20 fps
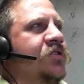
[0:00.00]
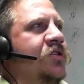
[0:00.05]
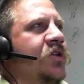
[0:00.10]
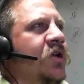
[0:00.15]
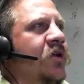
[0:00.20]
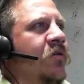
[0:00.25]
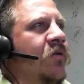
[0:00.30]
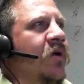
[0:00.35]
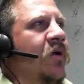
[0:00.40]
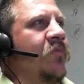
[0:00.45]

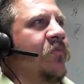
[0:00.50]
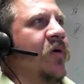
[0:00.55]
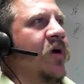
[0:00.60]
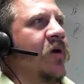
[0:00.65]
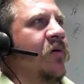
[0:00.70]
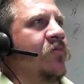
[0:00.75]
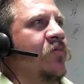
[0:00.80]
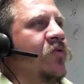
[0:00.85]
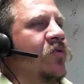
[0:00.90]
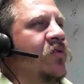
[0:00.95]
generate
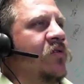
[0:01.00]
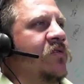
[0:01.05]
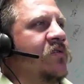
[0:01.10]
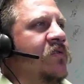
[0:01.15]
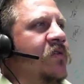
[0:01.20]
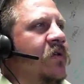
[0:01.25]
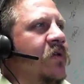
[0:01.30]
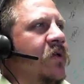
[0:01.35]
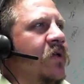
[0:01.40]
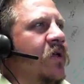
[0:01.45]

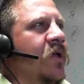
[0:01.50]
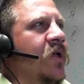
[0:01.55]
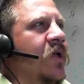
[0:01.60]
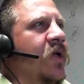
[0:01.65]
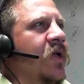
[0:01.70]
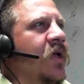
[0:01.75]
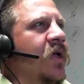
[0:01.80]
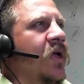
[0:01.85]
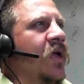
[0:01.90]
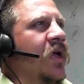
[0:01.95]
bubbles,
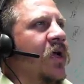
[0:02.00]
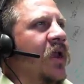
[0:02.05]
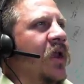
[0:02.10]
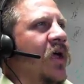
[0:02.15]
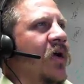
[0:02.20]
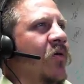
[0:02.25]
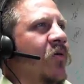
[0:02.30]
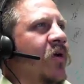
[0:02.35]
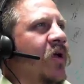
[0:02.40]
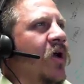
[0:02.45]
and
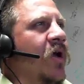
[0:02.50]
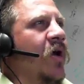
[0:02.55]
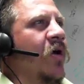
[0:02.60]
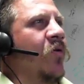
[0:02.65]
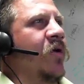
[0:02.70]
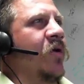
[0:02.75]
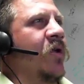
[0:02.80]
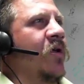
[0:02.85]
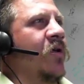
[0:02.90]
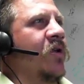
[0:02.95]
now we
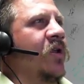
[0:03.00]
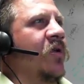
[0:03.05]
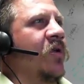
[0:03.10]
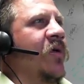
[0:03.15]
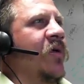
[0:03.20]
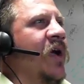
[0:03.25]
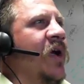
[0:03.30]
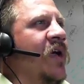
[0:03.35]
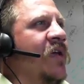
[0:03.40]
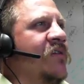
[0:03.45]
don't need
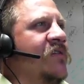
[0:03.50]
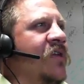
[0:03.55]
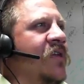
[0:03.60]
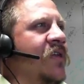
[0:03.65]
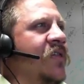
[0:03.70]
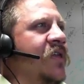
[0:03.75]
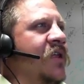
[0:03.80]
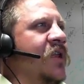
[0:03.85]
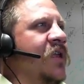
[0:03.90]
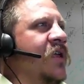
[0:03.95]
to pass
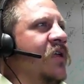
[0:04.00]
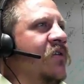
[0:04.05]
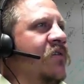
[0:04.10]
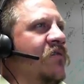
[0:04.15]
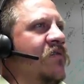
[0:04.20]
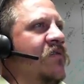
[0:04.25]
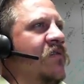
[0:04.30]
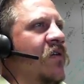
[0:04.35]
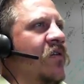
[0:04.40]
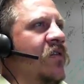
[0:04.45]
nothing
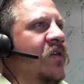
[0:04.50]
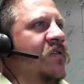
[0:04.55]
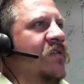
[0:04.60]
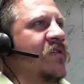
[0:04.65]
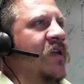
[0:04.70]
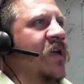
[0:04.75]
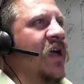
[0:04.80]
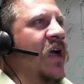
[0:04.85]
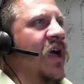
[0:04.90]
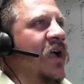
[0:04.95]
in, so
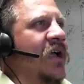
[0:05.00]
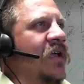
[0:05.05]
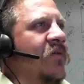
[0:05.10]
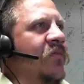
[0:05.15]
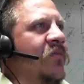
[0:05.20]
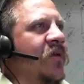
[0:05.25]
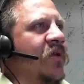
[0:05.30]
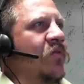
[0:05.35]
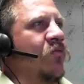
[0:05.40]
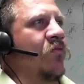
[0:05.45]
this cat
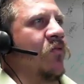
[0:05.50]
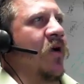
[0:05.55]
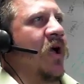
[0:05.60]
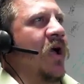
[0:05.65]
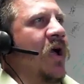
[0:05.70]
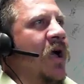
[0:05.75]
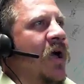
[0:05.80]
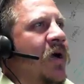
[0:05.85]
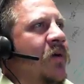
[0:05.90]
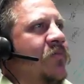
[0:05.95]
can be
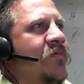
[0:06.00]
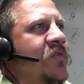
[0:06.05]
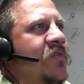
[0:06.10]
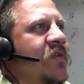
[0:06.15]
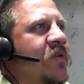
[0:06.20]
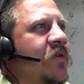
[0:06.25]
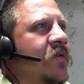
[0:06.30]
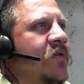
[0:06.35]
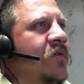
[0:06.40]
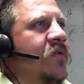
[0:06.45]

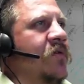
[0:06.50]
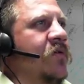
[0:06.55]
wrapped.